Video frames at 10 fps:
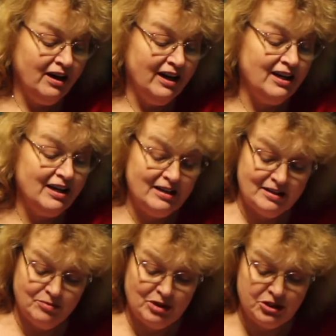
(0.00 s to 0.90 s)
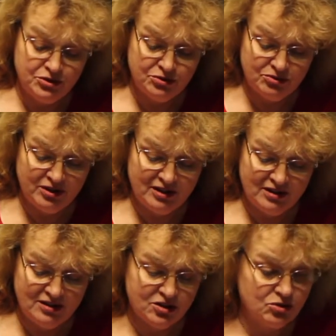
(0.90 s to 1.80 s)
And I went to
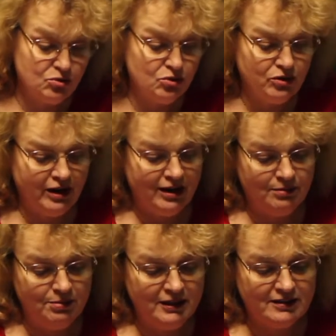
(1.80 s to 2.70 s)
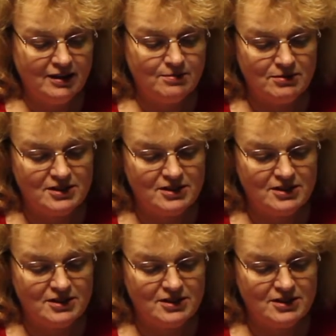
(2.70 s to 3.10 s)
the store and picked up